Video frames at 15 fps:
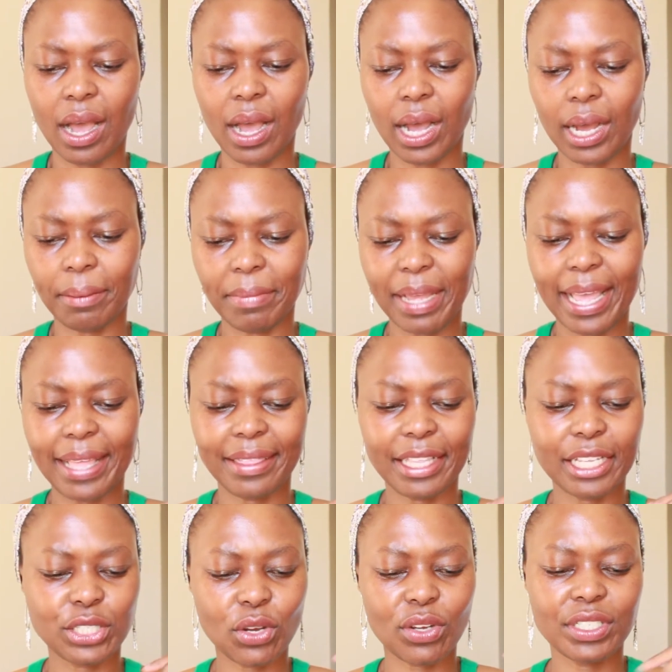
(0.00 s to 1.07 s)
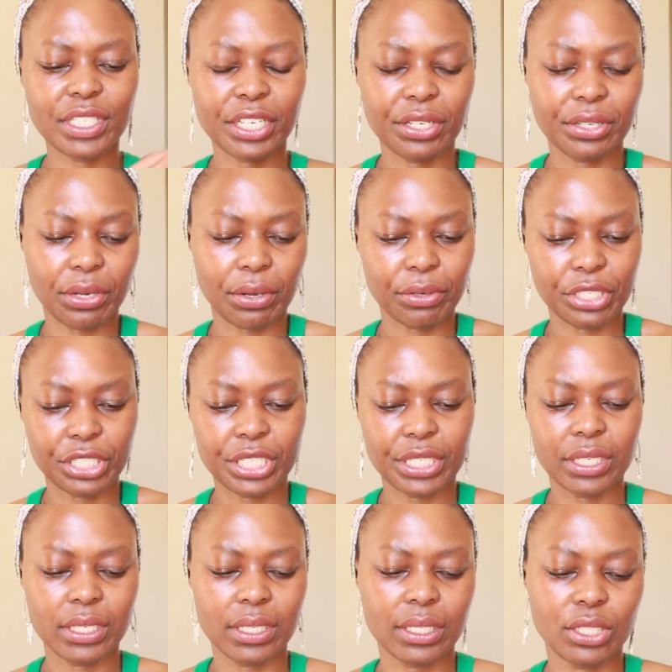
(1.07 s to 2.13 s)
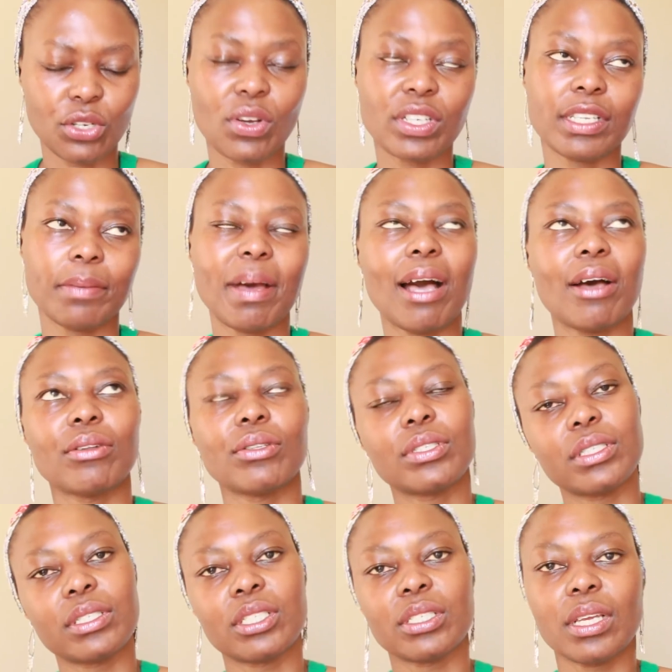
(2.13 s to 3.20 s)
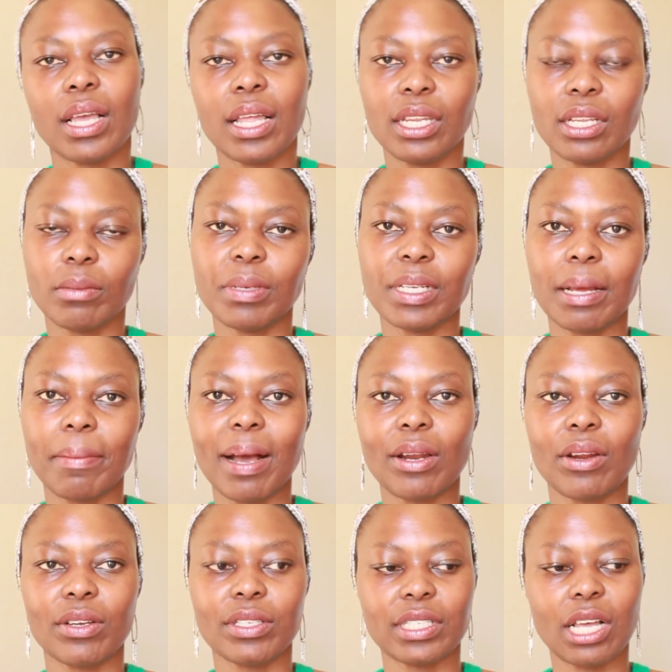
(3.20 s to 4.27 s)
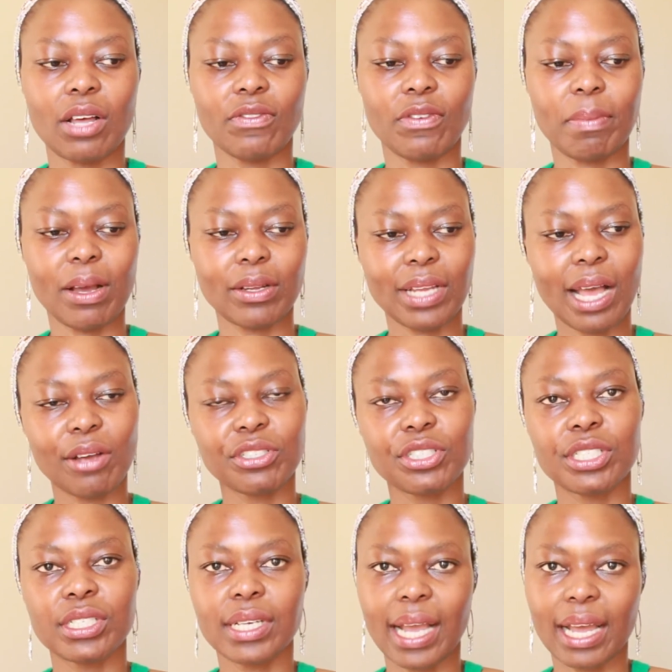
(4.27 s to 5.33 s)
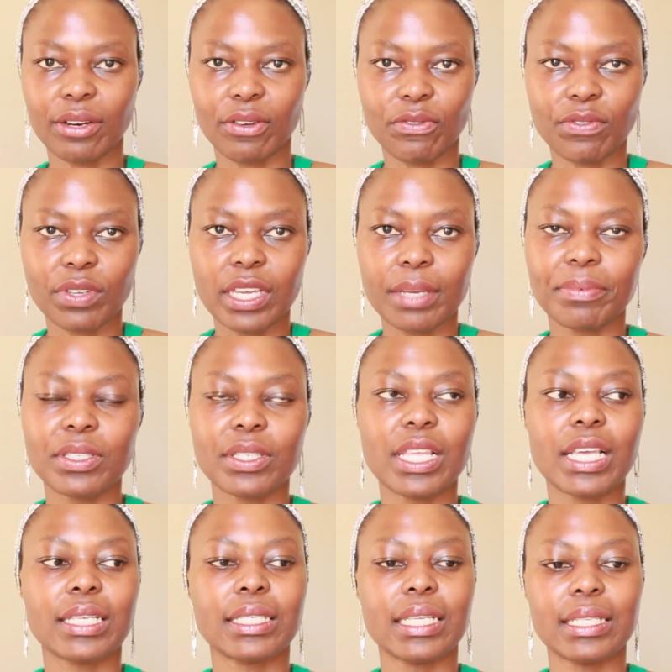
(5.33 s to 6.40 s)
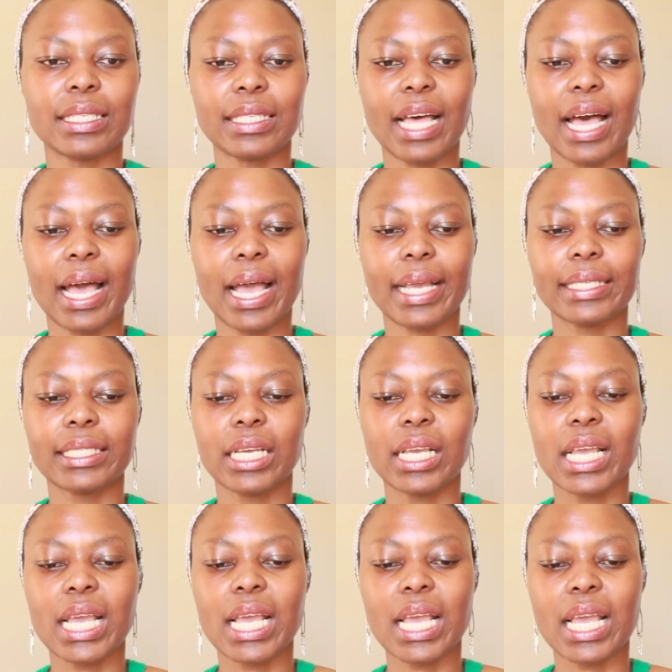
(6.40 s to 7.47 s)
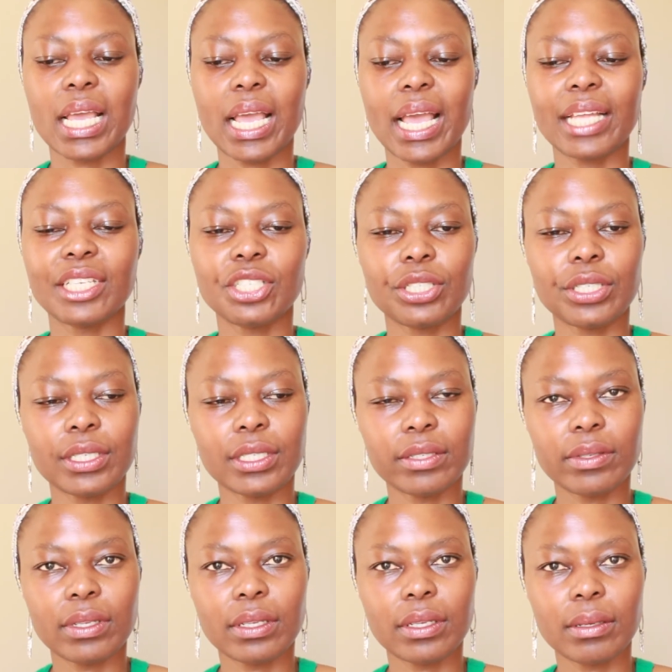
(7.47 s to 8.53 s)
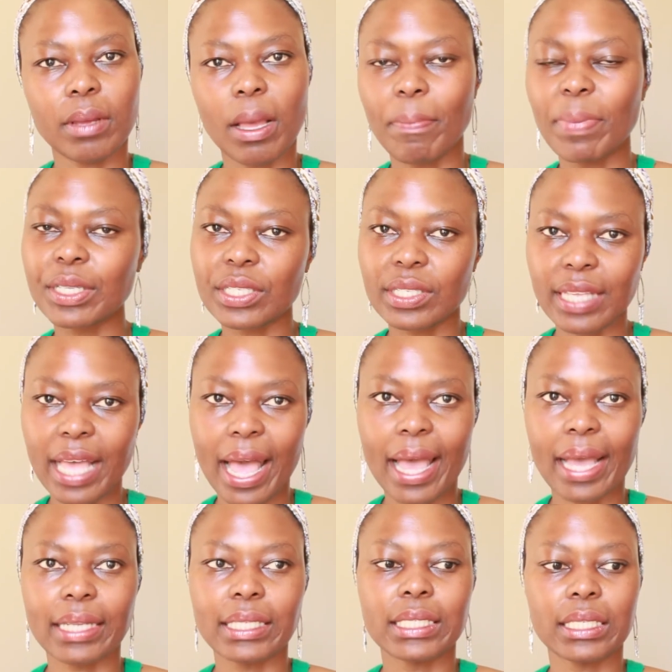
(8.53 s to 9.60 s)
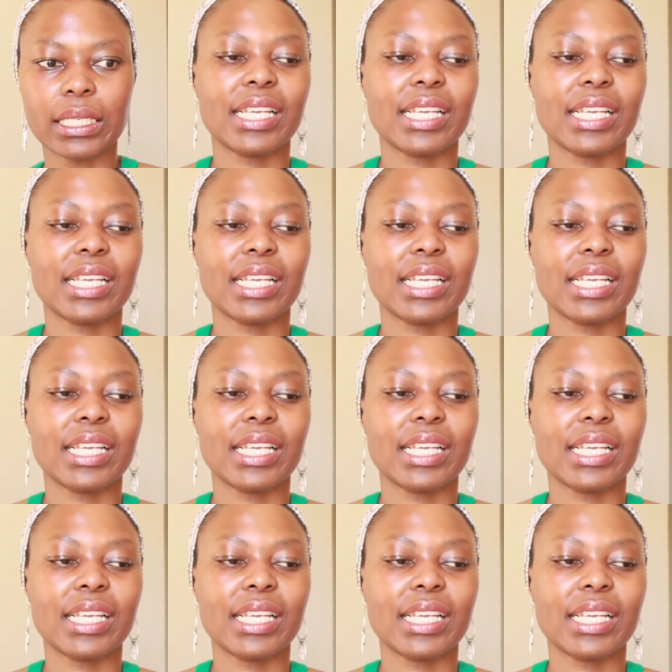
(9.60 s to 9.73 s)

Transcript: And the daughter, you know, she talks about a little bit about herself, about how she kind of keeps things inside, and she's a bit sad.